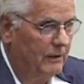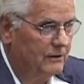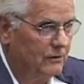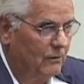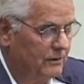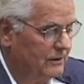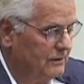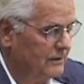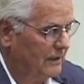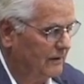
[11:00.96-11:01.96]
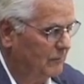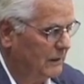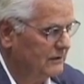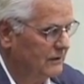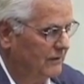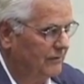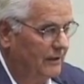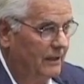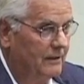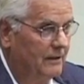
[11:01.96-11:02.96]
resources out of myself
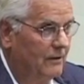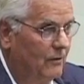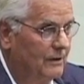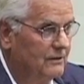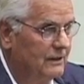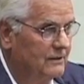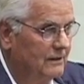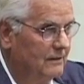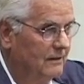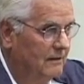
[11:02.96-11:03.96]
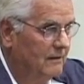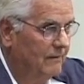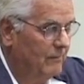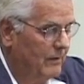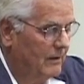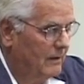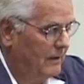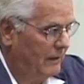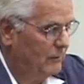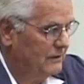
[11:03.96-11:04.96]
that I didn't know existed.
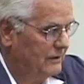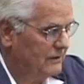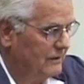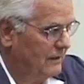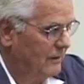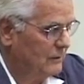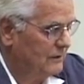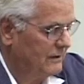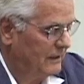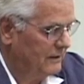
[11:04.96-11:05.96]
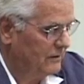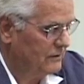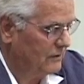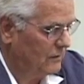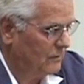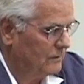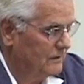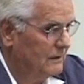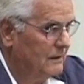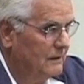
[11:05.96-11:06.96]
I resisted. I was 10 years
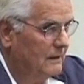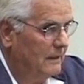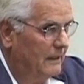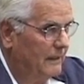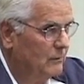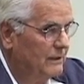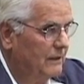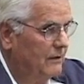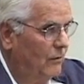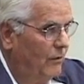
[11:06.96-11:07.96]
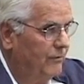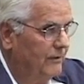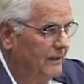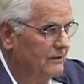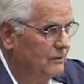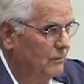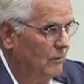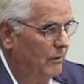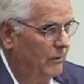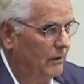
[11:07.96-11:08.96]
old. And it was at an orphanage
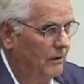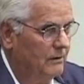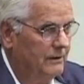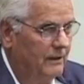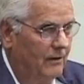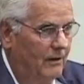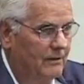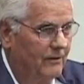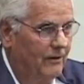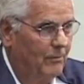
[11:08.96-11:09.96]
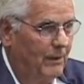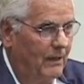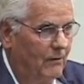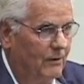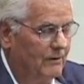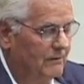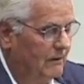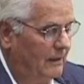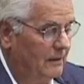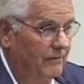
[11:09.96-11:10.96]
where we were, you know, under their power.
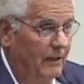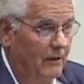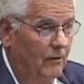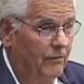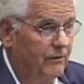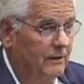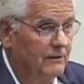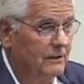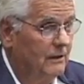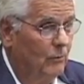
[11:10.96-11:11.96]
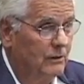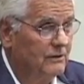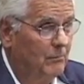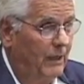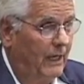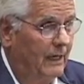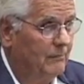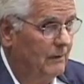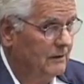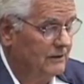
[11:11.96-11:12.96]
I love that orphanage. It wasn't
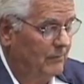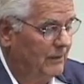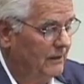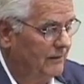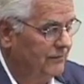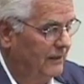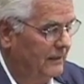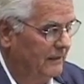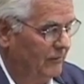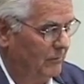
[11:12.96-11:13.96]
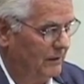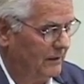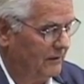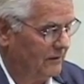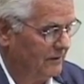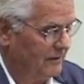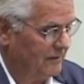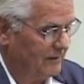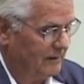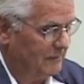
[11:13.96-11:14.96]
bad, except you had to fight everybody all of the
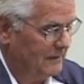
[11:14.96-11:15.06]
time.